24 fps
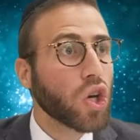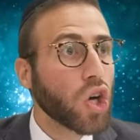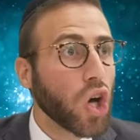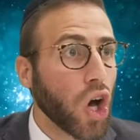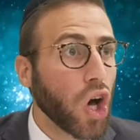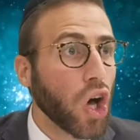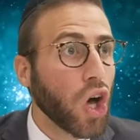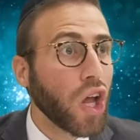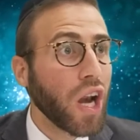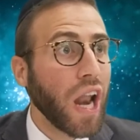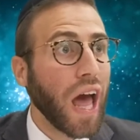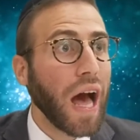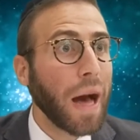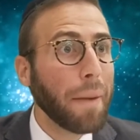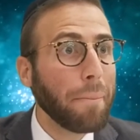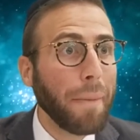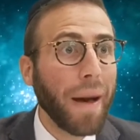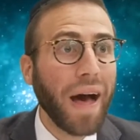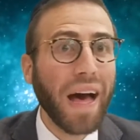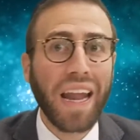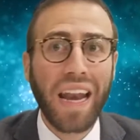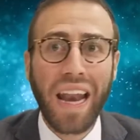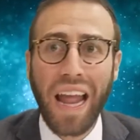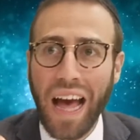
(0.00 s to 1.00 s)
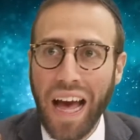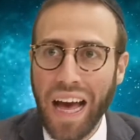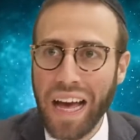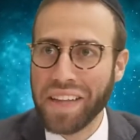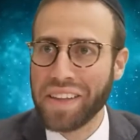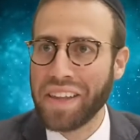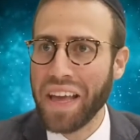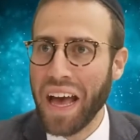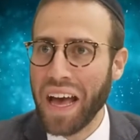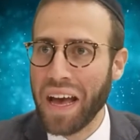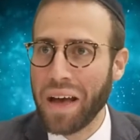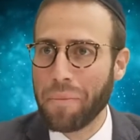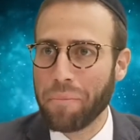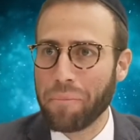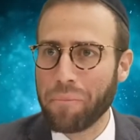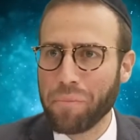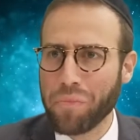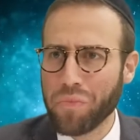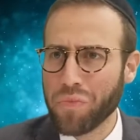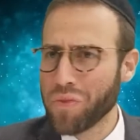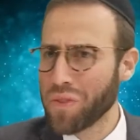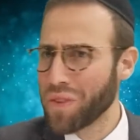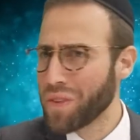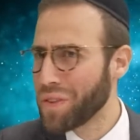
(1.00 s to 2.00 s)
kol amal
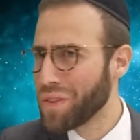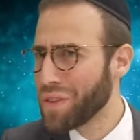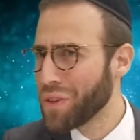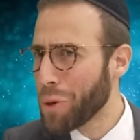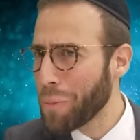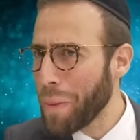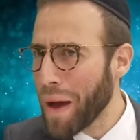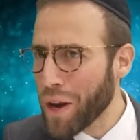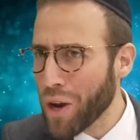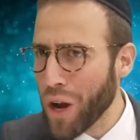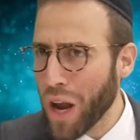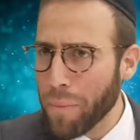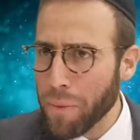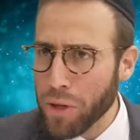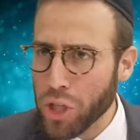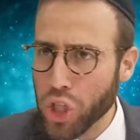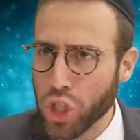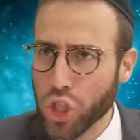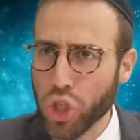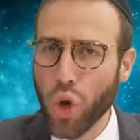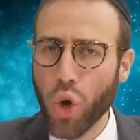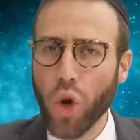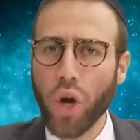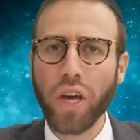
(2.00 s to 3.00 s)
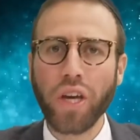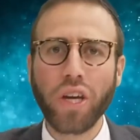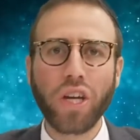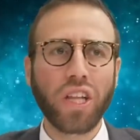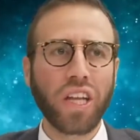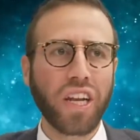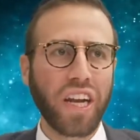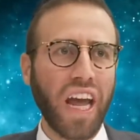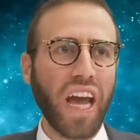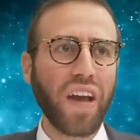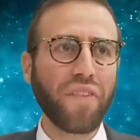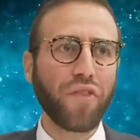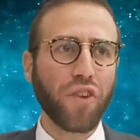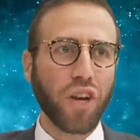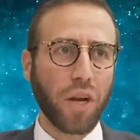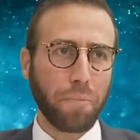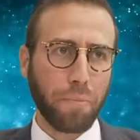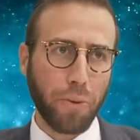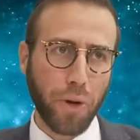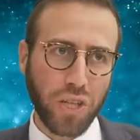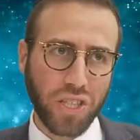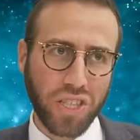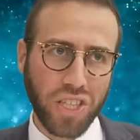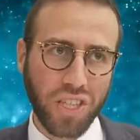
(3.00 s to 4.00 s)
ha'adam. No matter how much toil and effort a
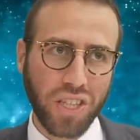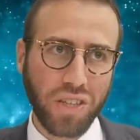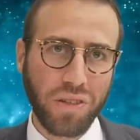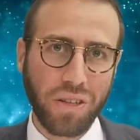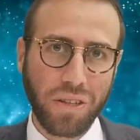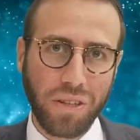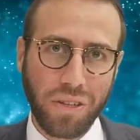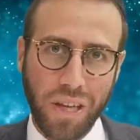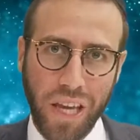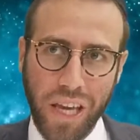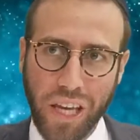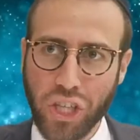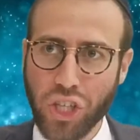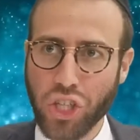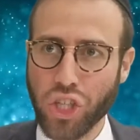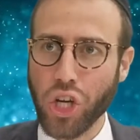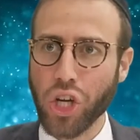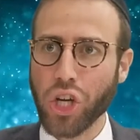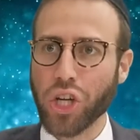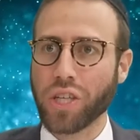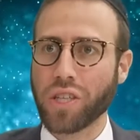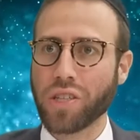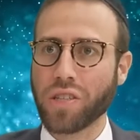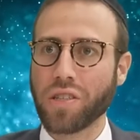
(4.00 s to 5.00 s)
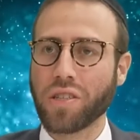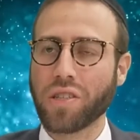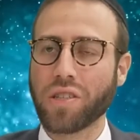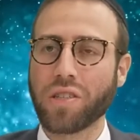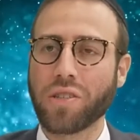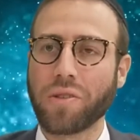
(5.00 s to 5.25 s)
person exerts,